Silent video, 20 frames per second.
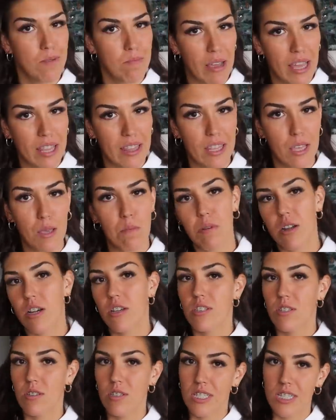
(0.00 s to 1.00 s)
mainly, but
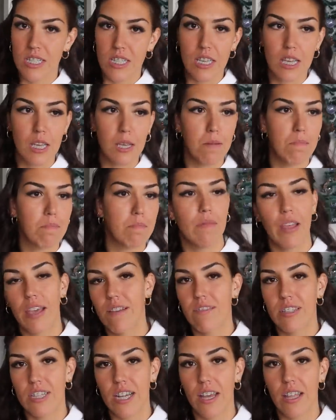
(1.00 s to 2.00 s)
also sleep,
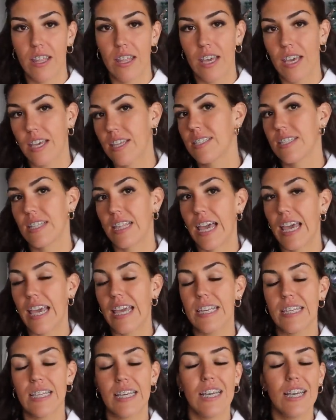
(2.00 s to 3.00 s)
lifestyle things,
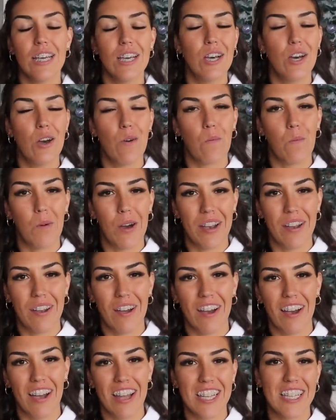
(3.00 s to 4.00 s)
light,
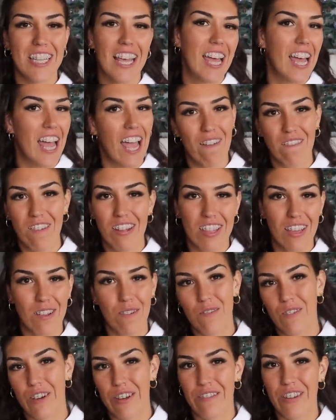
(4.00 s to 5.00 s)
whatnot, everything
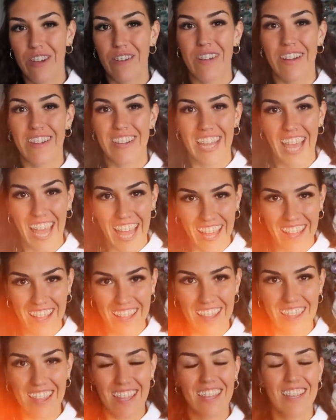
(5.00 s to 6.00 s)
revolving around
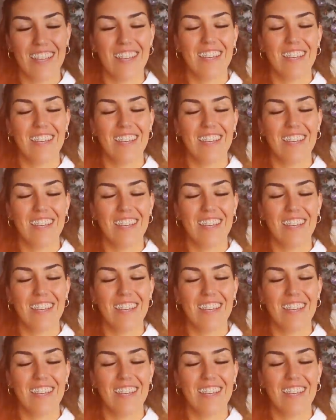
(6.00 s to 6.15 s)
health.